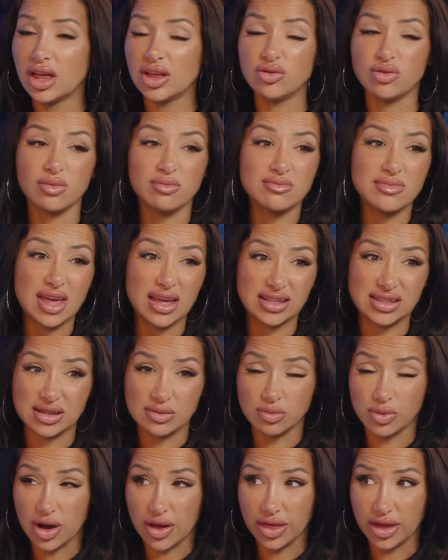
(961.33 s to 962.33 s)
like your
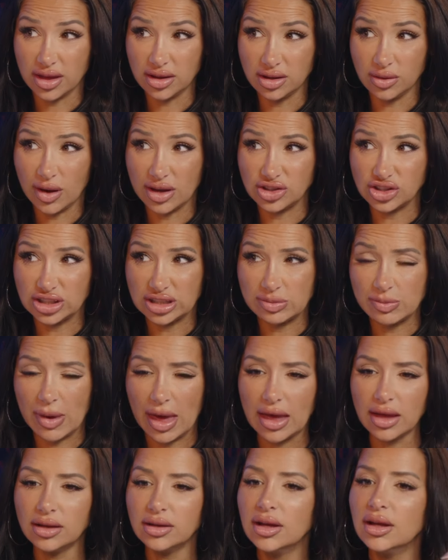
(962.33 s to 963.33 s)
amazing brother who I just
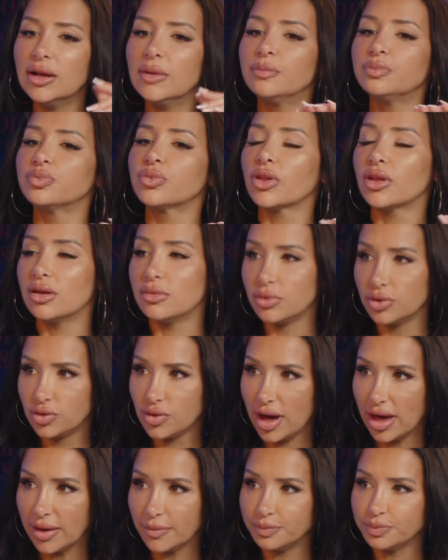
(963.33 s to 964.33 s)
met, yeah.
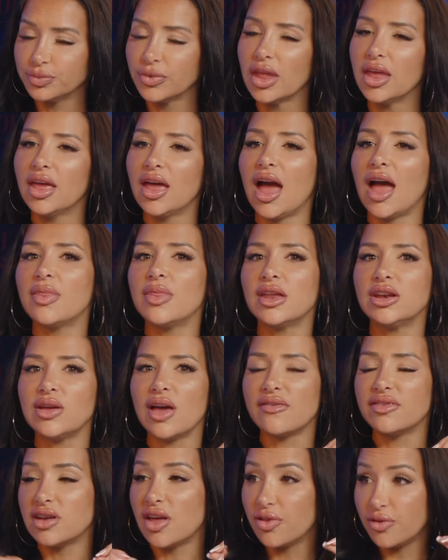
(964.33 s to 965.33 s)
Great. And then you
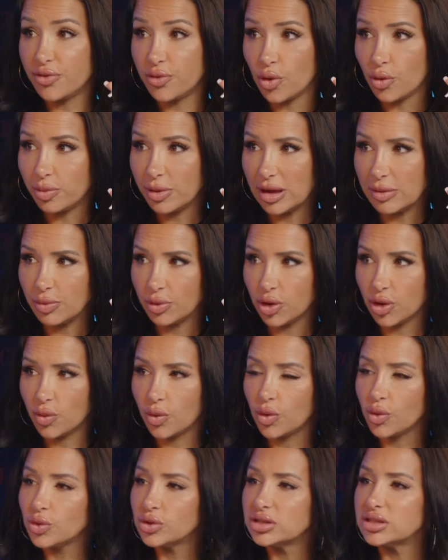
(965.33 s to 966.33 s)
have another four people who
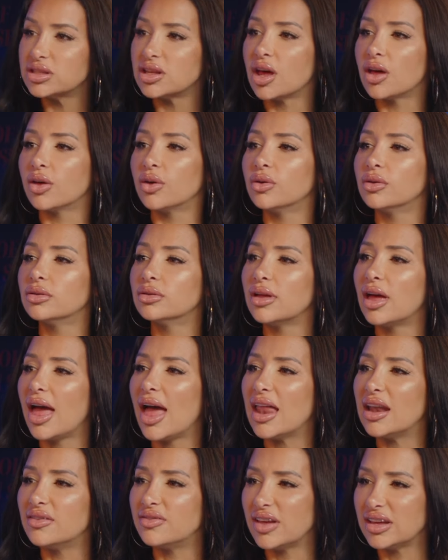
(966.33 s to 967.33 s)
are yeah. also
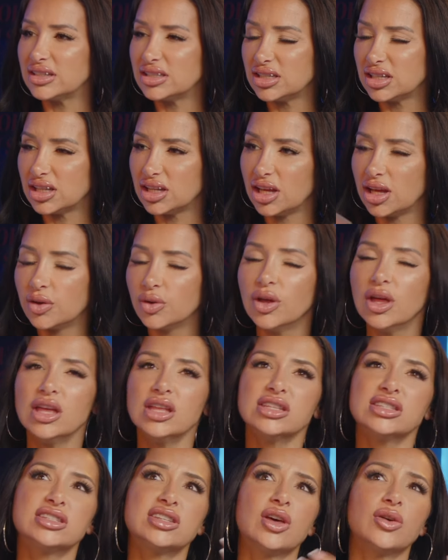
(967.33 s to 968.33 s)
elevating you.
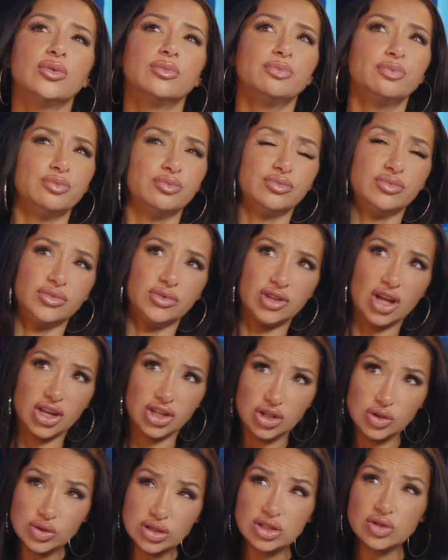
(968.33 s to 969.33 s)
Yeah. So are
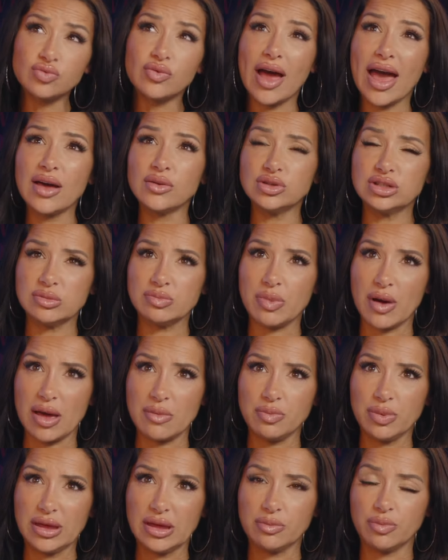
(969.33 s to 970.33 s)
you surrounded
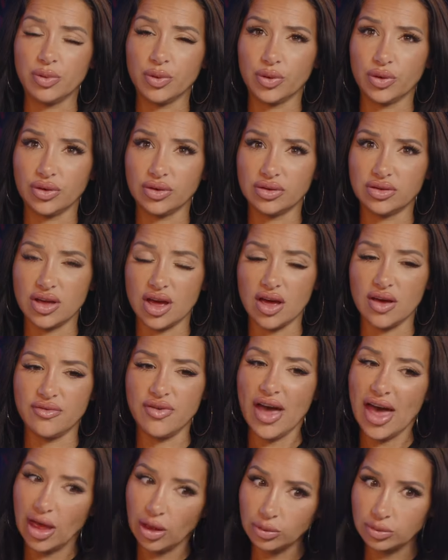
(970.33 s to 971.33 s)
by people that have
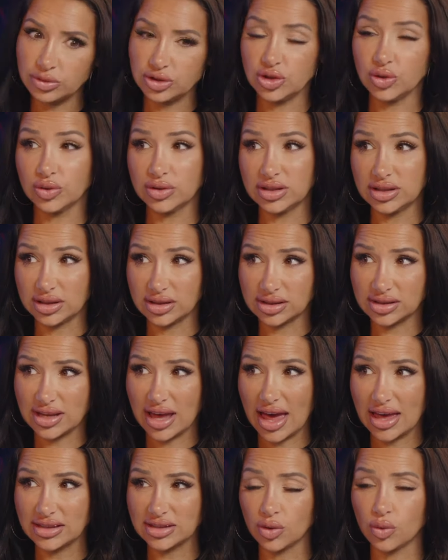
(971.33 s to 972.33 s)
helped your
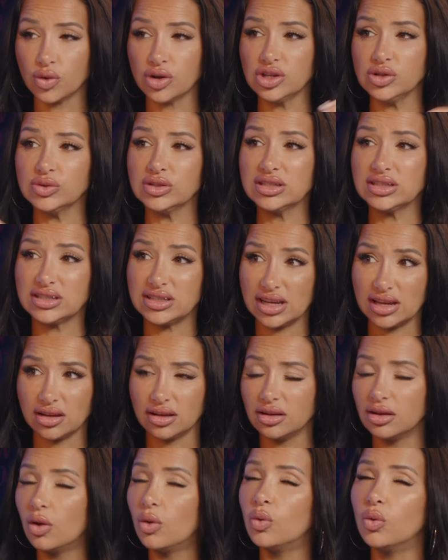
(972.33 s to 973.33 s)
success or are you
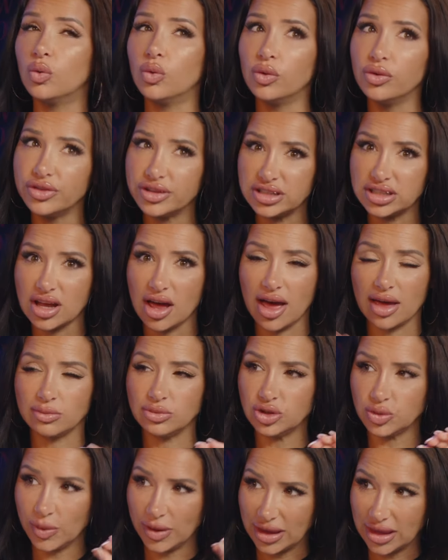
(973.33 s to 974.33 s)
still all the
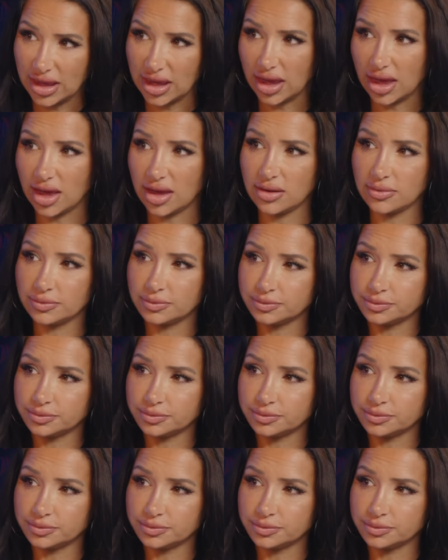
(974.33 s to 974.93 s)
time tweaking it